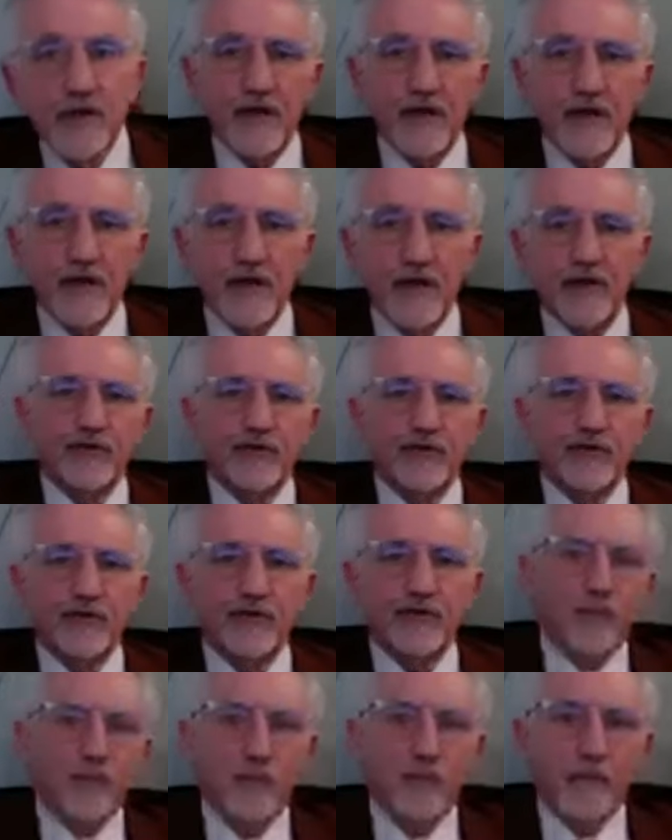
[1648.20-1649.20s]
Consider
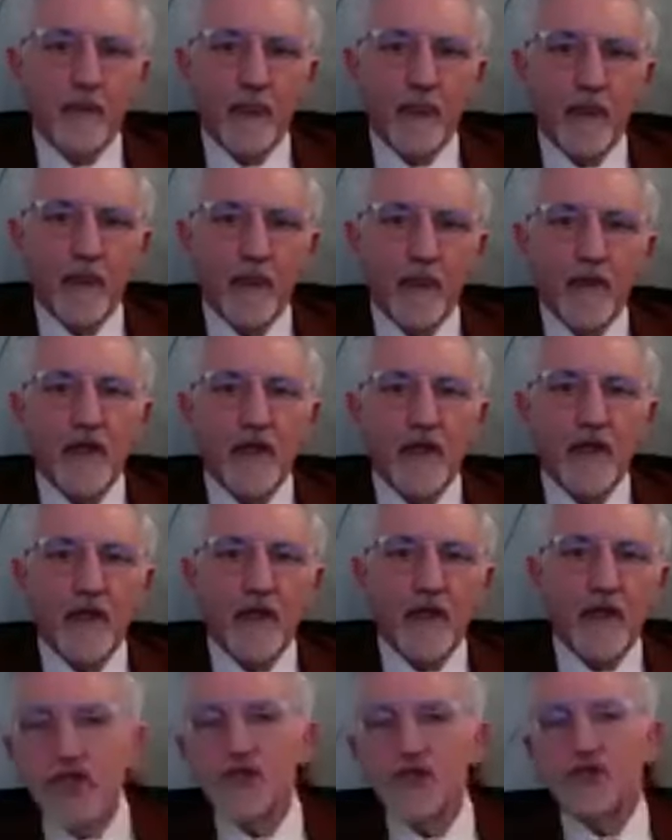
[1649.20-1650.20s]
this:
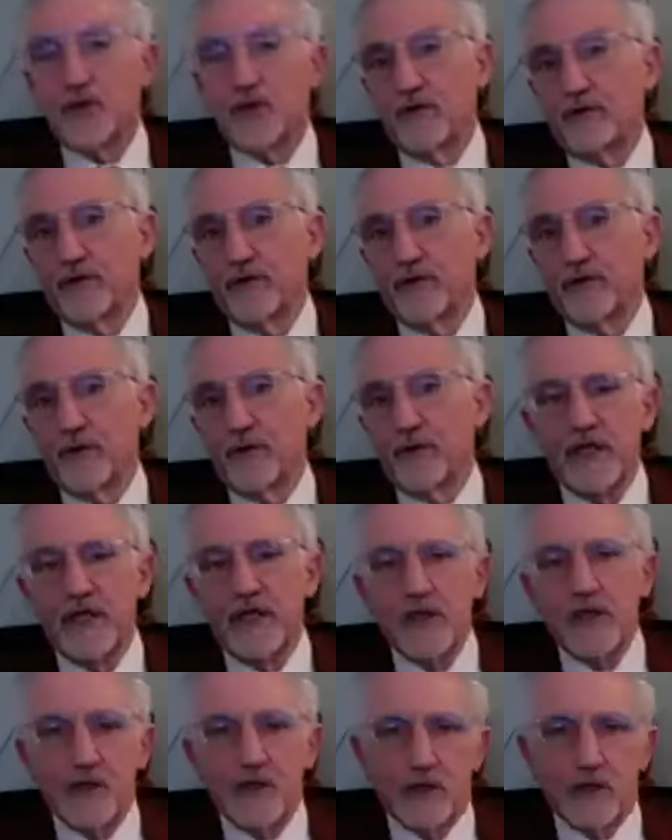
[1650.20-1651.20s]
in just
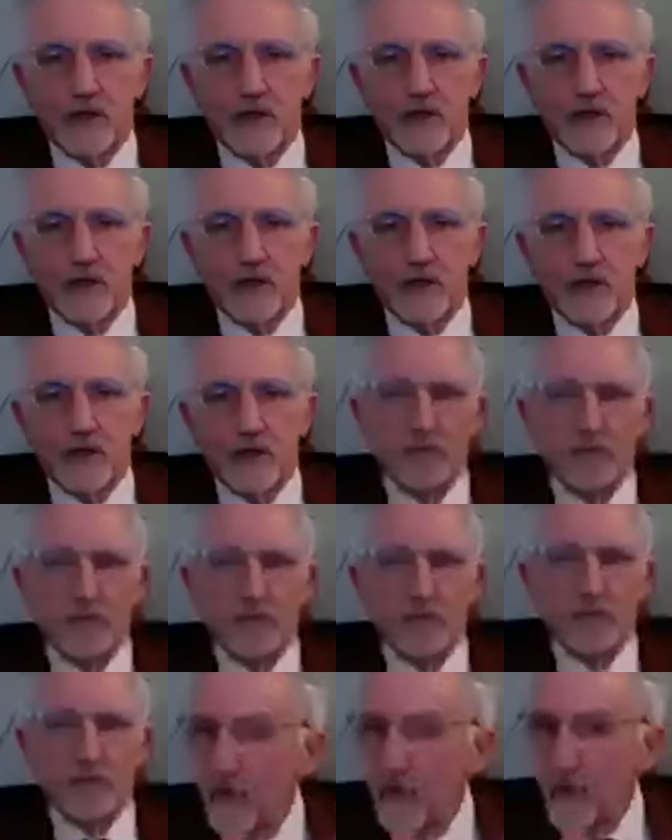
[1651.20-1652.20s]
over a year,
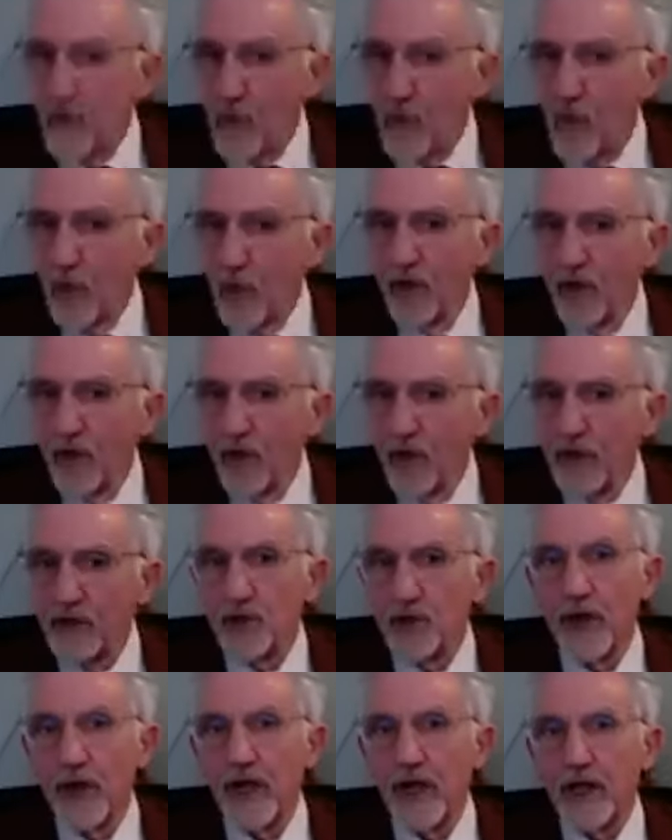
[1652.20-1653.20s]
while the
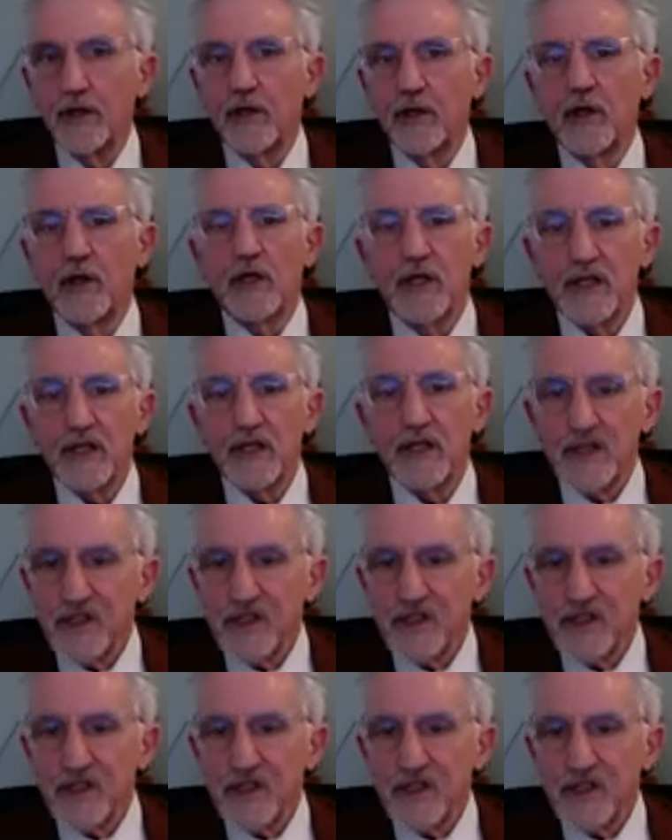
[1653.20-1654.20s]
war in Ukraine
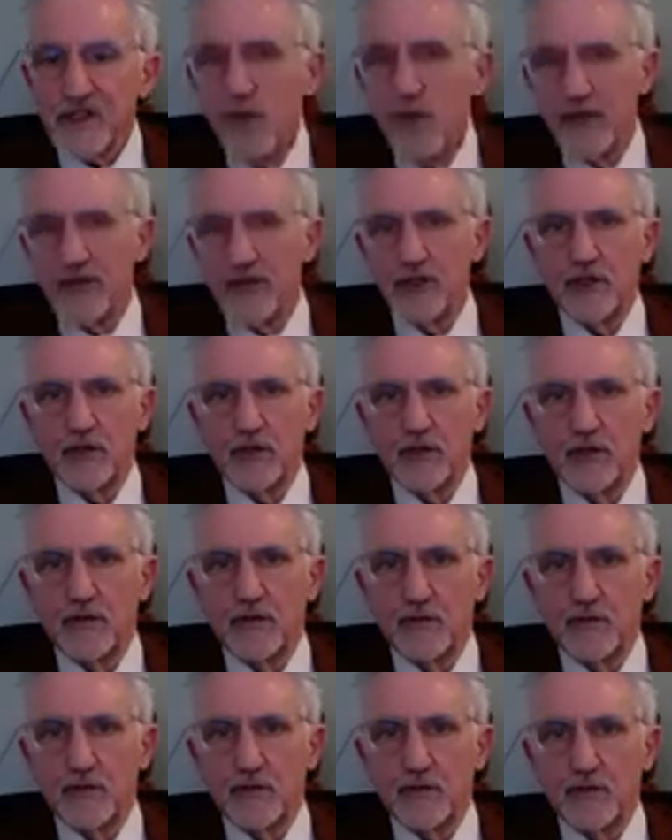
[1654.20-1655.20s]
is still
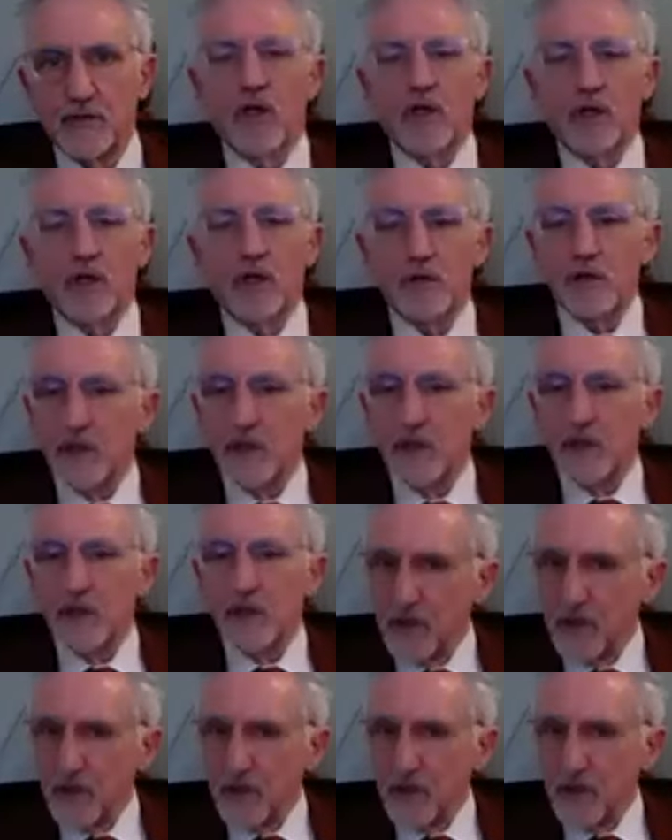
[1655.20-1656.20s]
raging,
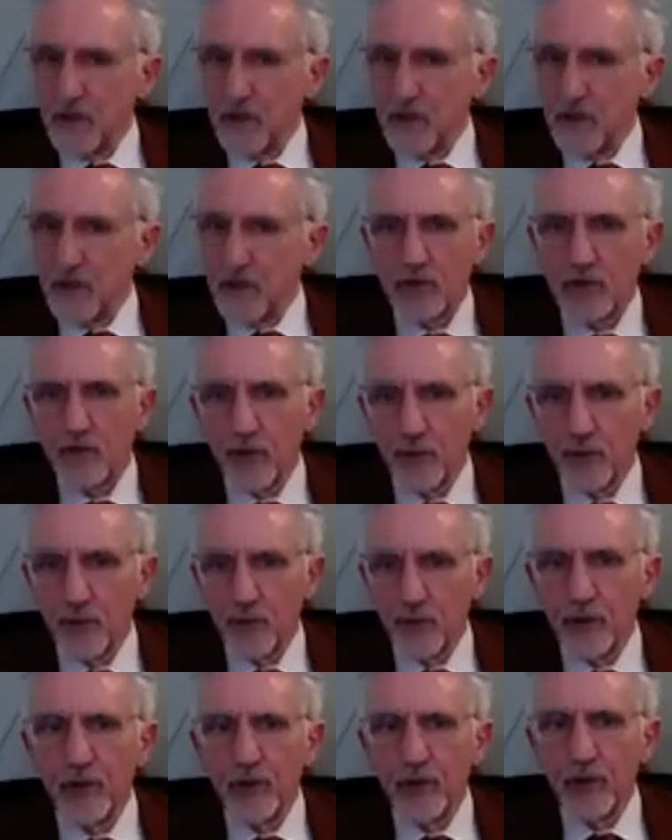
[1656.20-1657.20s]
the International
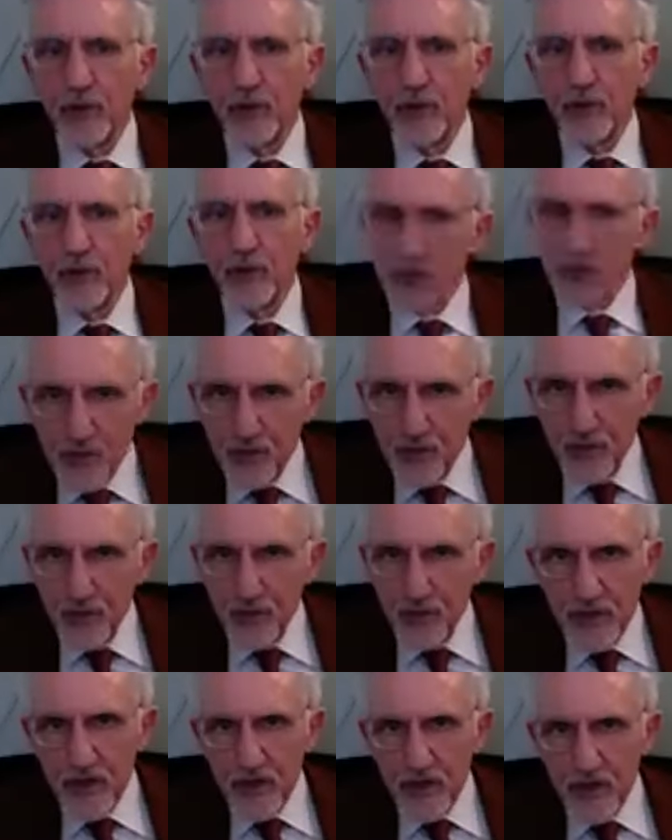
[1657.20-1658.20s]
Criminal Court
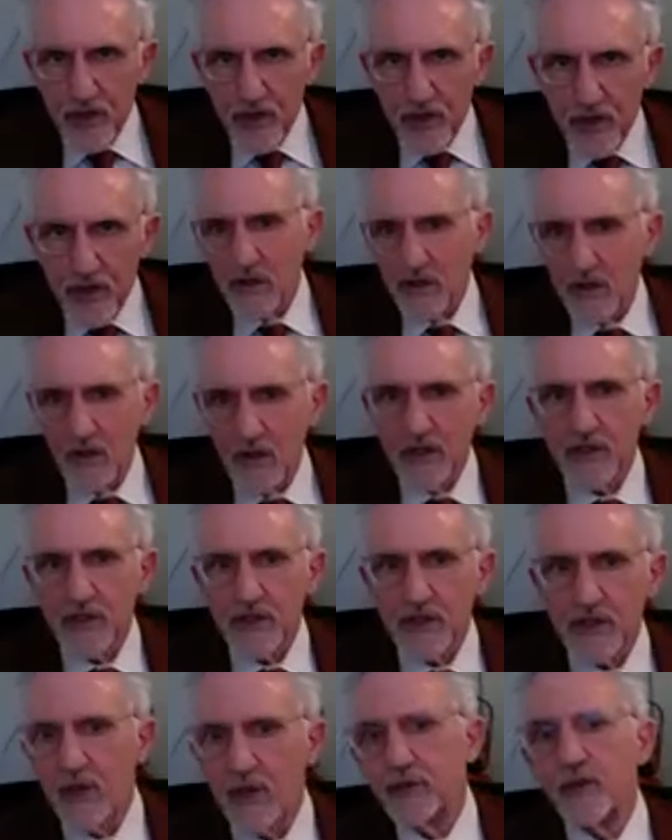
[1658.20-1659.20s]
just recently, just in the
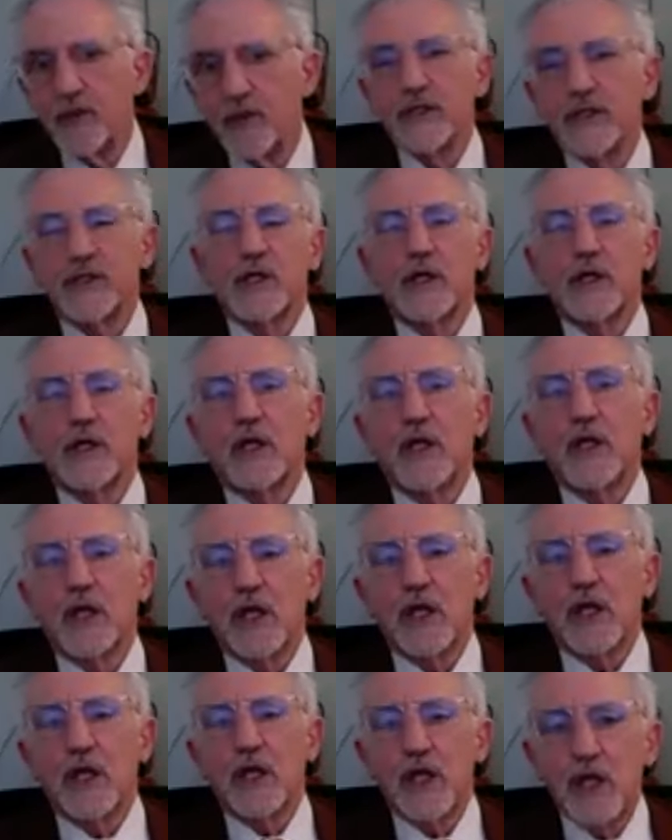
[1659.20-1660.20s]
last couple of weeks,
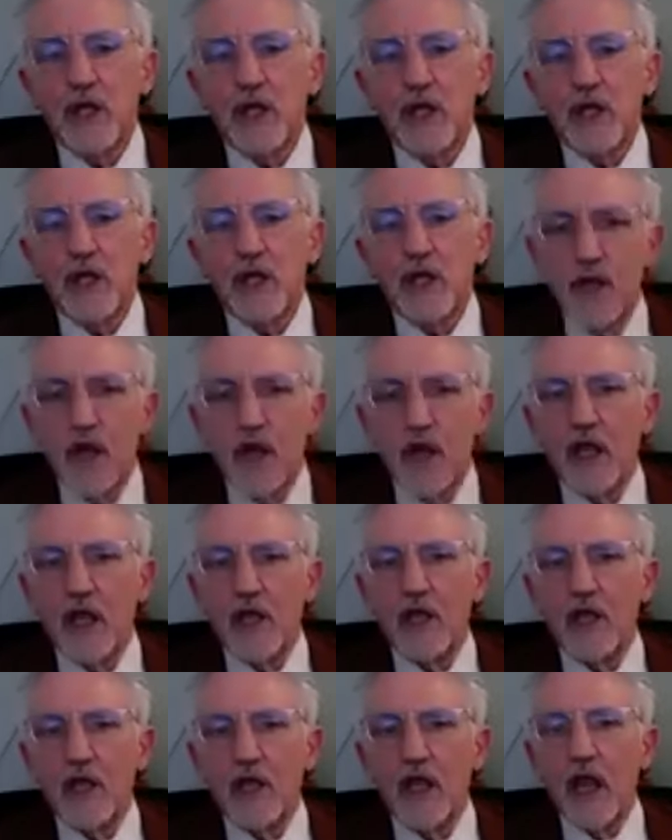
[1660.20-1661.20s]
issued
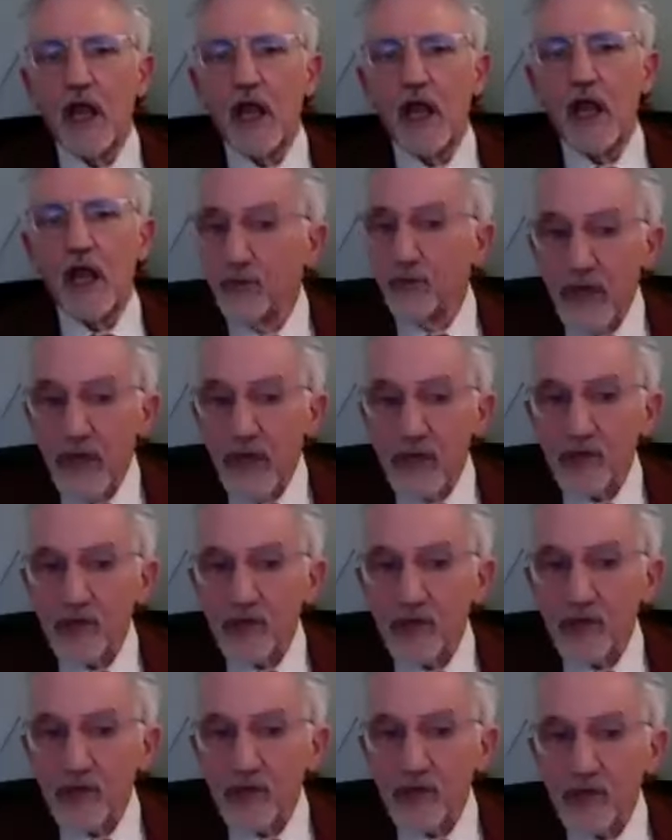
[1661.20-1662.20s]
an arrest
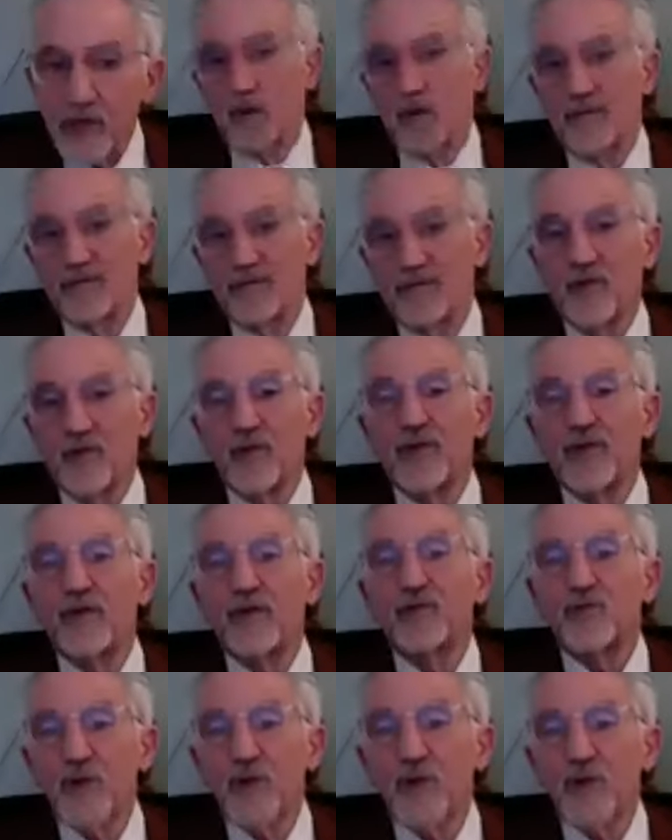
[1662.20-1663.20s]
warrant for the
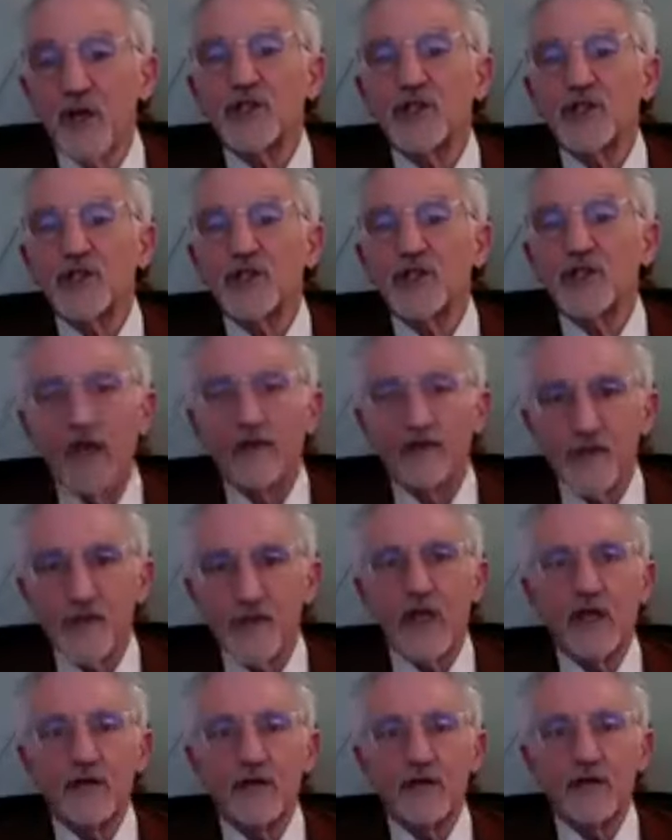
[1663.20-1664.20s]
Russian head of
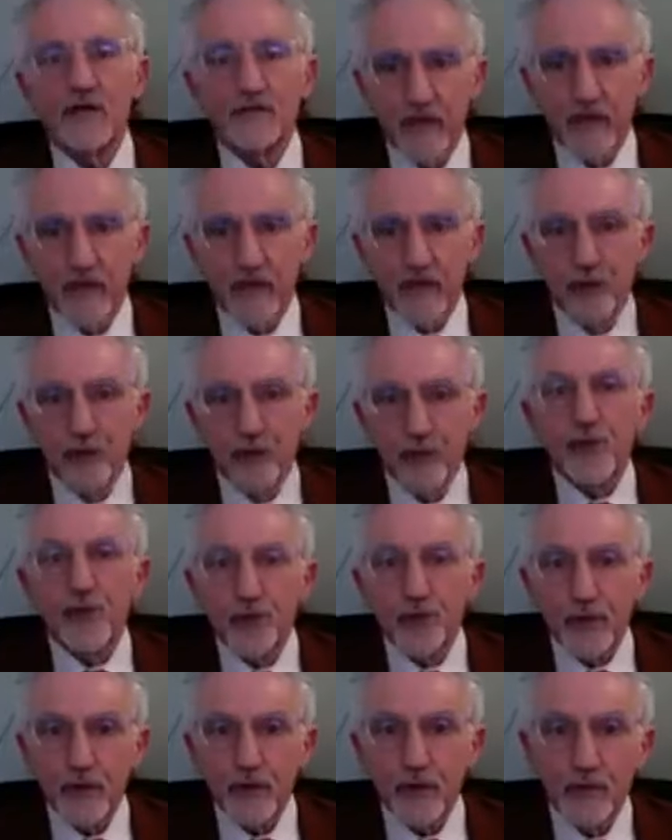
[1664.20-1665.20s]
state, Vladimir
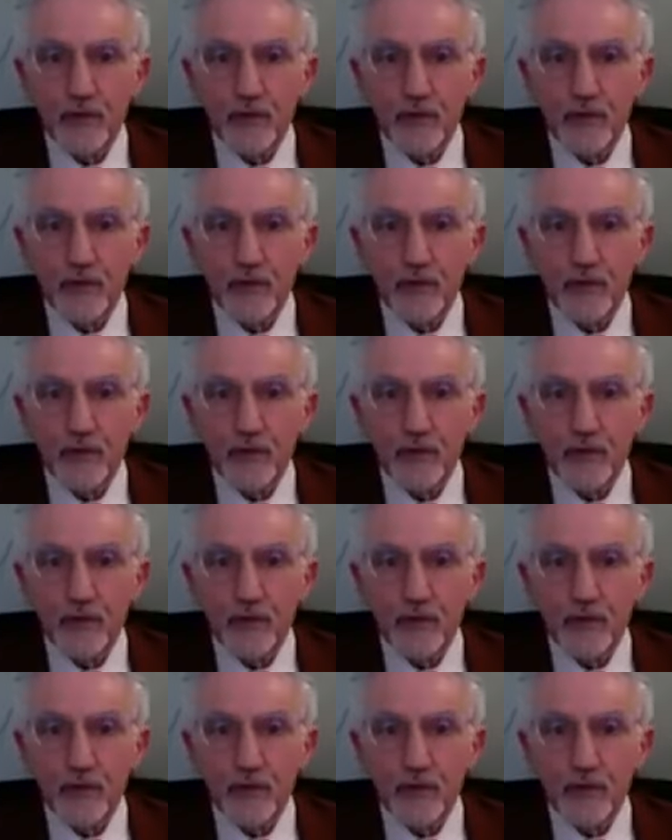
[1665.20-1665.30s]
Putin.